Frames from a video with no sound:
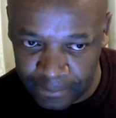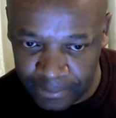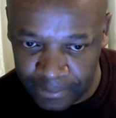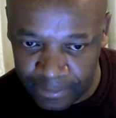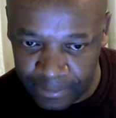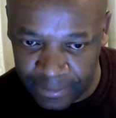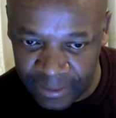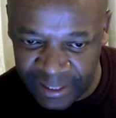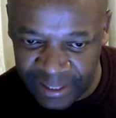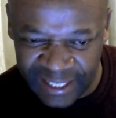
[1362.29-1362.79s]

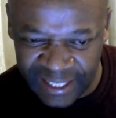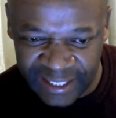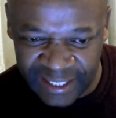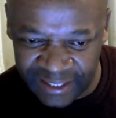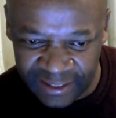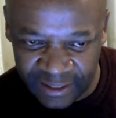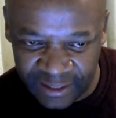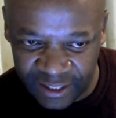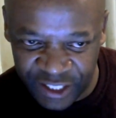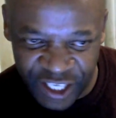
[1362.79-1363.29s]
This
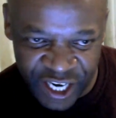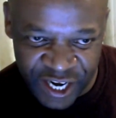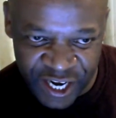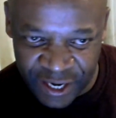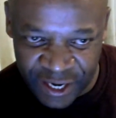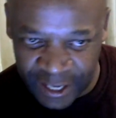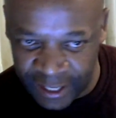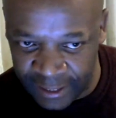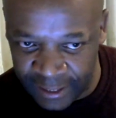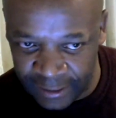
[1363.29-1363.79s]
is
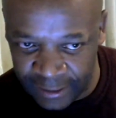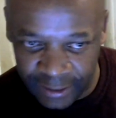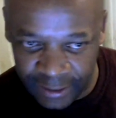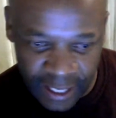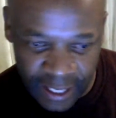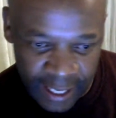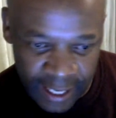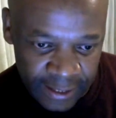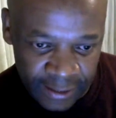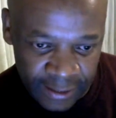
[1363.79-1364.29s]
generally,
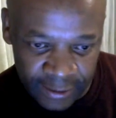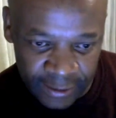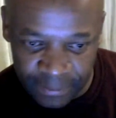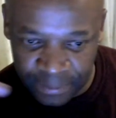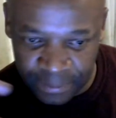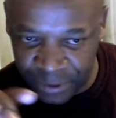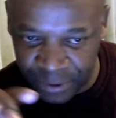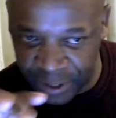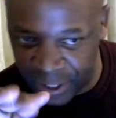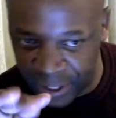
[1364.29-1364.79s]
I didn't
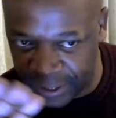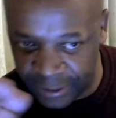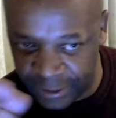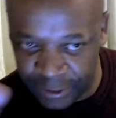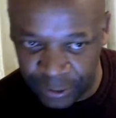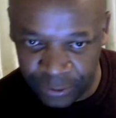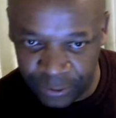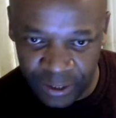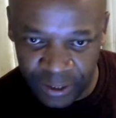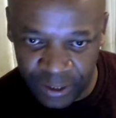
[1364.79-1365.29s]
put a heading
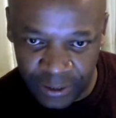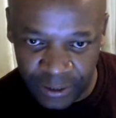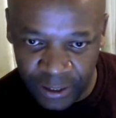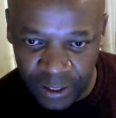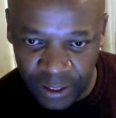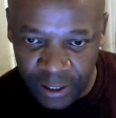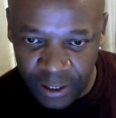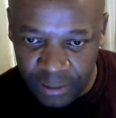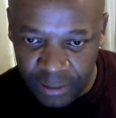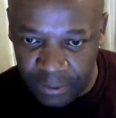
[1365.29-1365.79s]
today
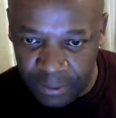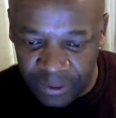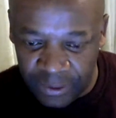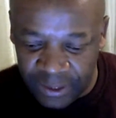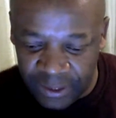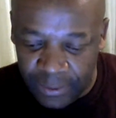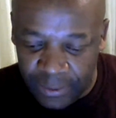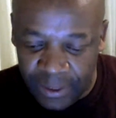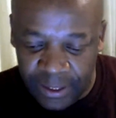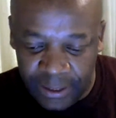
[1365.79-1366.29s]
because I
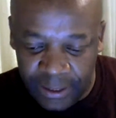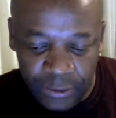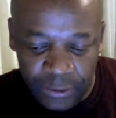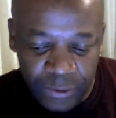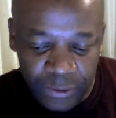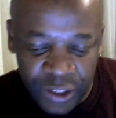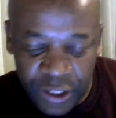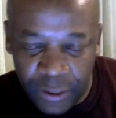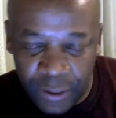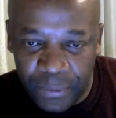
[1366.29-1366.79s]
wanted to
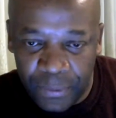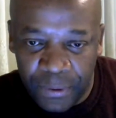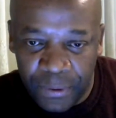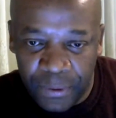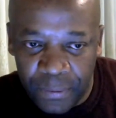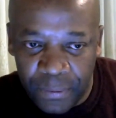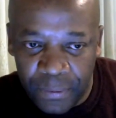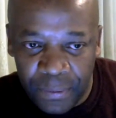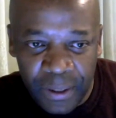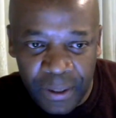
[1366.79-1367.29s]
share with
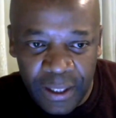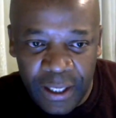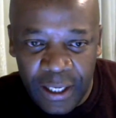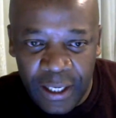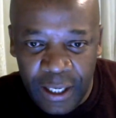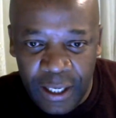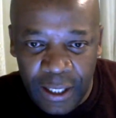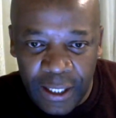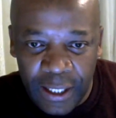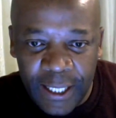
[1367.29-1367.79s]
you.
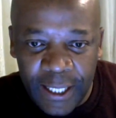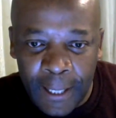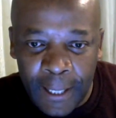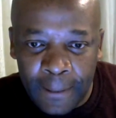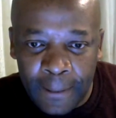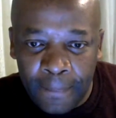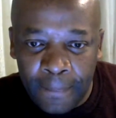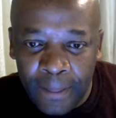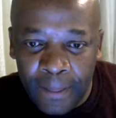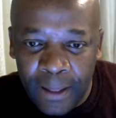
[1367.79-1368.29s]

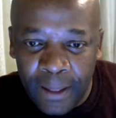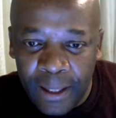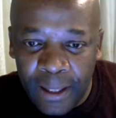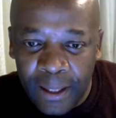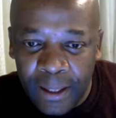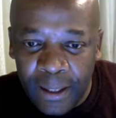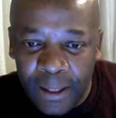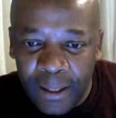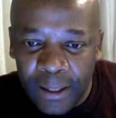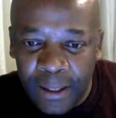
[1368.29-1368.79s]
Okay,
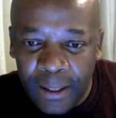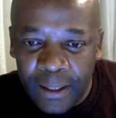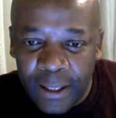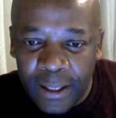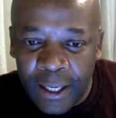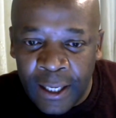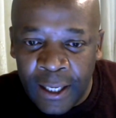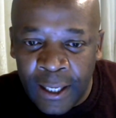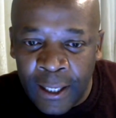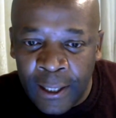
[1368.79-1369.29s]

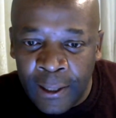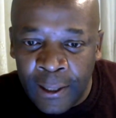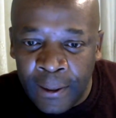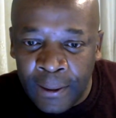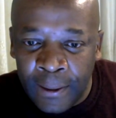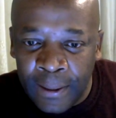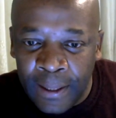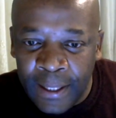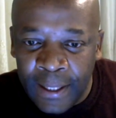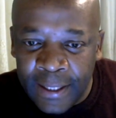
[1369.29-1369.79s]

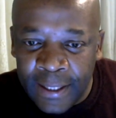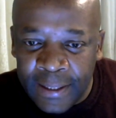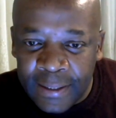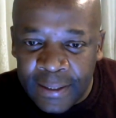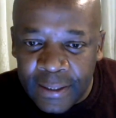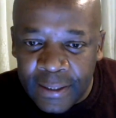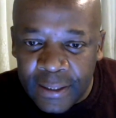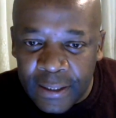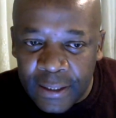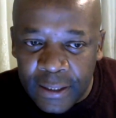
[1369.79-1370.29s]
let's
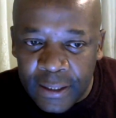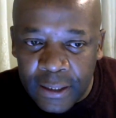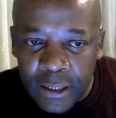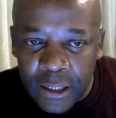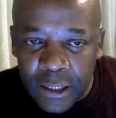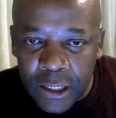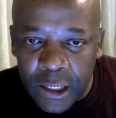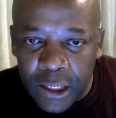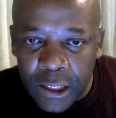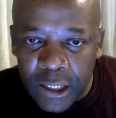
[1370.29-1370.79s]

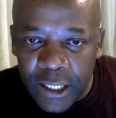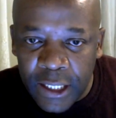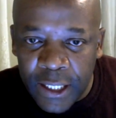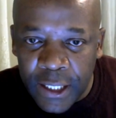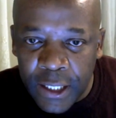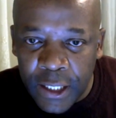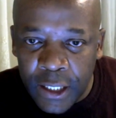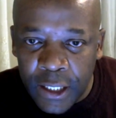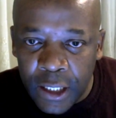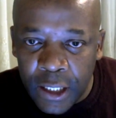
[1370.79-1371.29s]

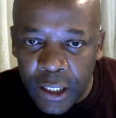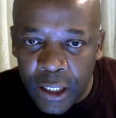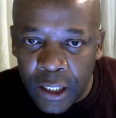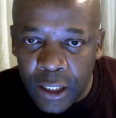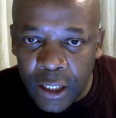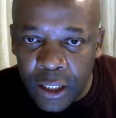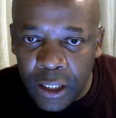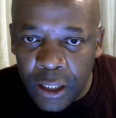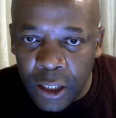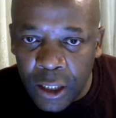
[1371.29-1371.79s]

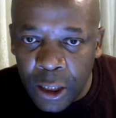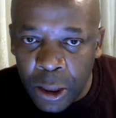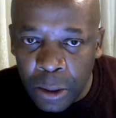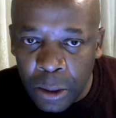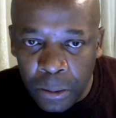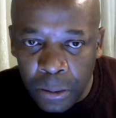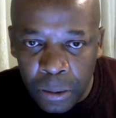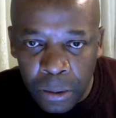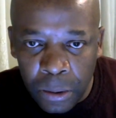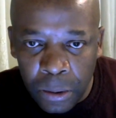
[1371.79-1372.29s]
see.
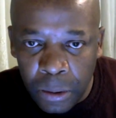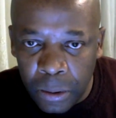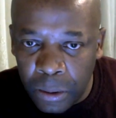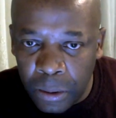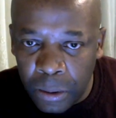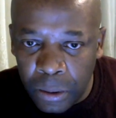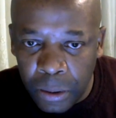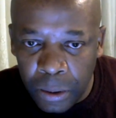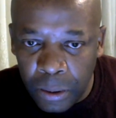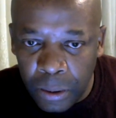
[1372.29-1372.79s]

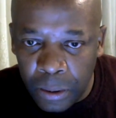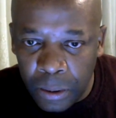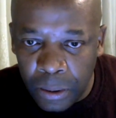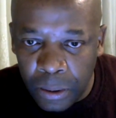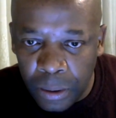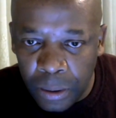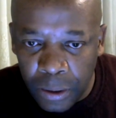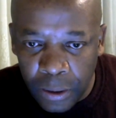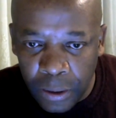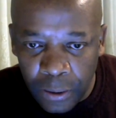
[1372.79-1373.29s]

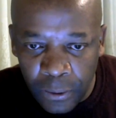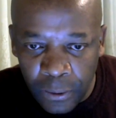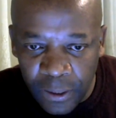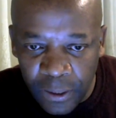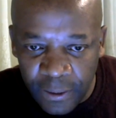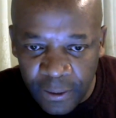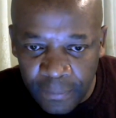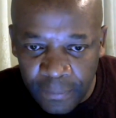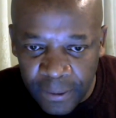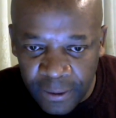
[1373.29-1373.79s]

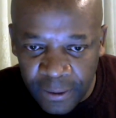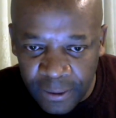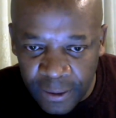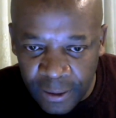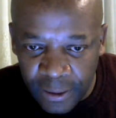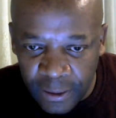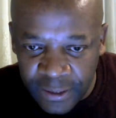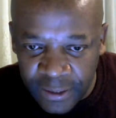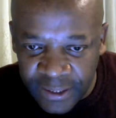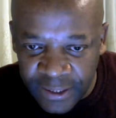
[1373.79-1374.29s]
Okay,
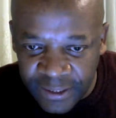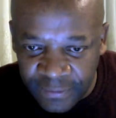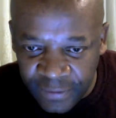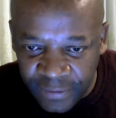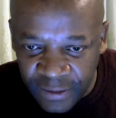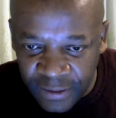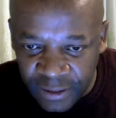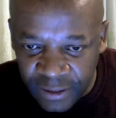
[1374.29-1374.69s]
brother Stephen.